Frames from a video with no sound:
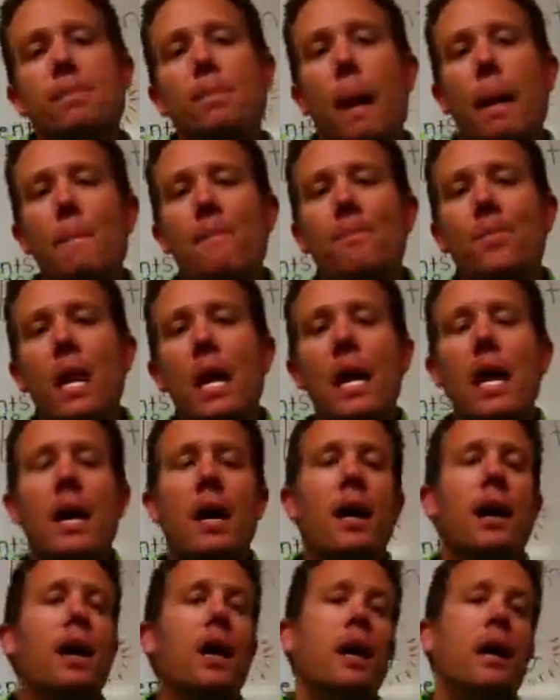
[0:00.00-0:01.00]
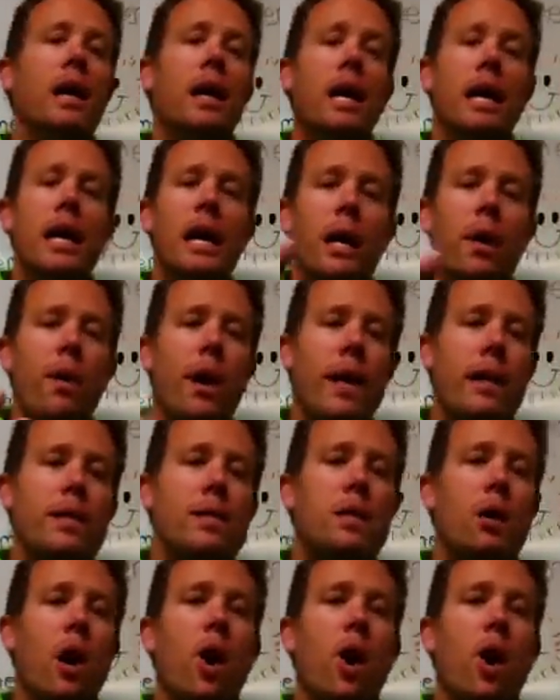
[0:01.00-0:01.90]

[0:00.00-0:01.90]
But anyways,